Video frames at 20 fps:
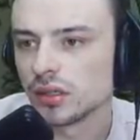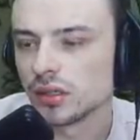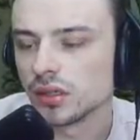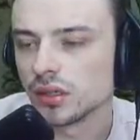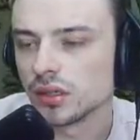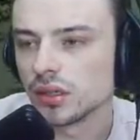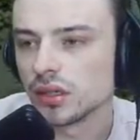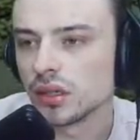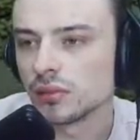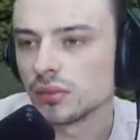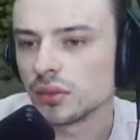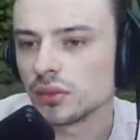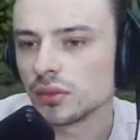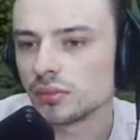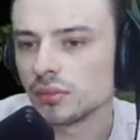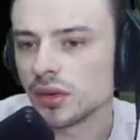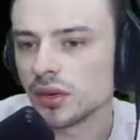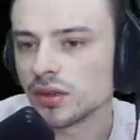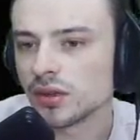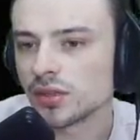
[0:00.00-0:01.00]
Um, how many
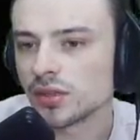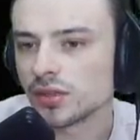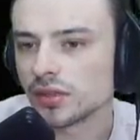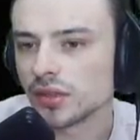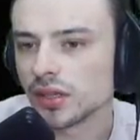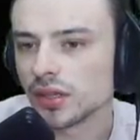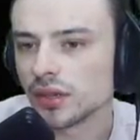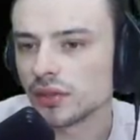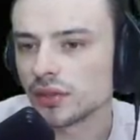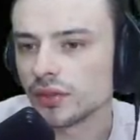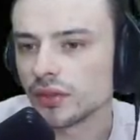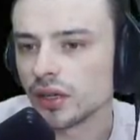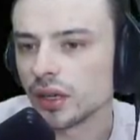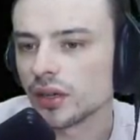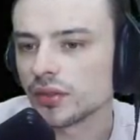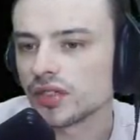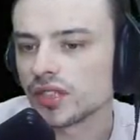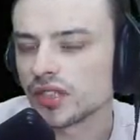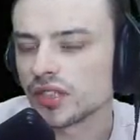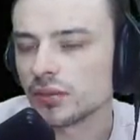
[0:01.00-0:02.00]
berries do I have? I have
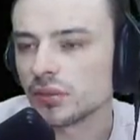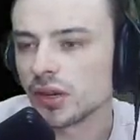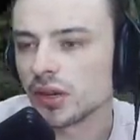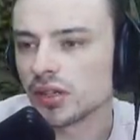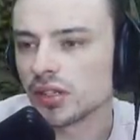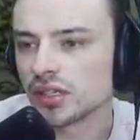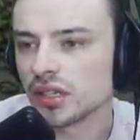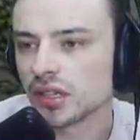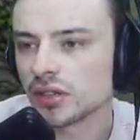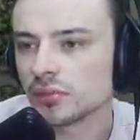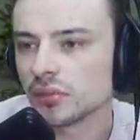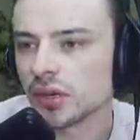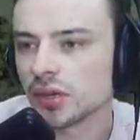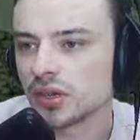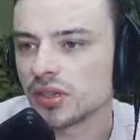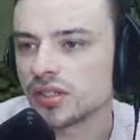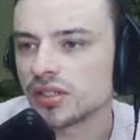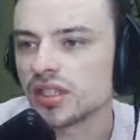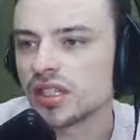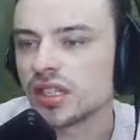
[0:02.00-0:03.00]
16 berries, not enough berry
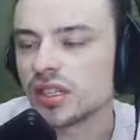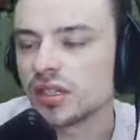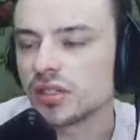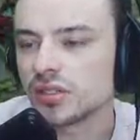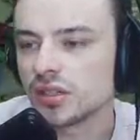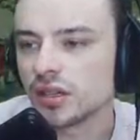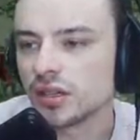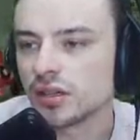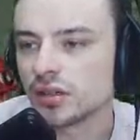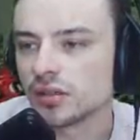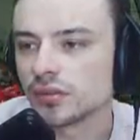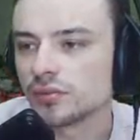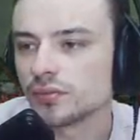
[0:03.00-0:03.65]
seeds, though.